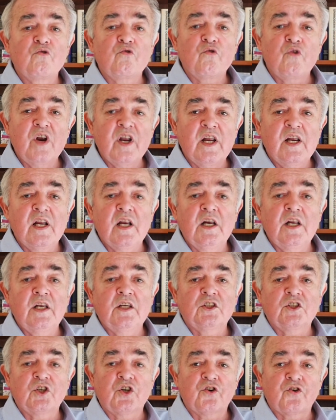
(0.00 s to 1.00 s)
really
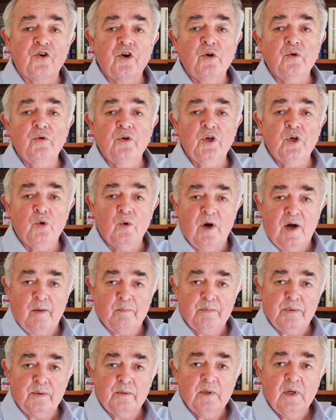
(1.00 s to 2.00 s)
screw you up,